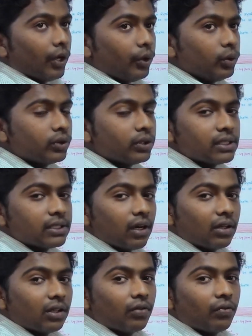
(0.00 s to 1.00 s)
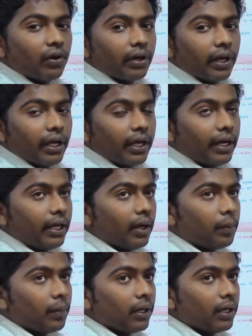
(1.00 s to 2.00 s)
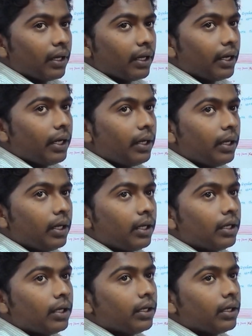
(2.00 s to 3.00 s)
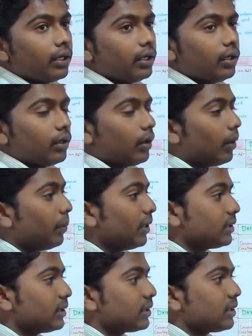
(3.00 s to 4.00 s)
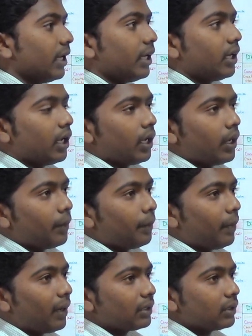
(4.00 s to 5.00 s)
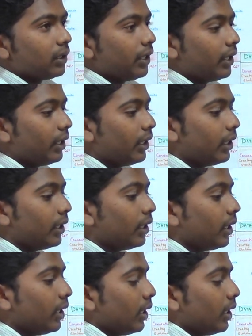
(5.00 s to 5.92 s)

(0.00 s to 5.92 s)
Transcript: use this Aadhaar for any applications like any